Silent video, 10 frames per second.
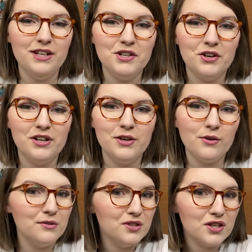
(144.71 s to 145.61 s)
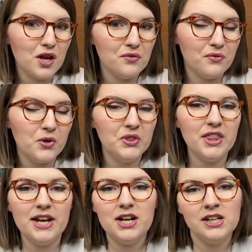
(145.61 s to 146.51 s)
dirty, gross stuff on
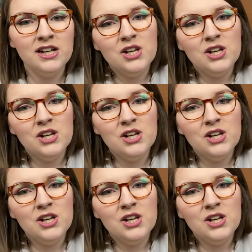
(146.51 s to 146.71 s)
there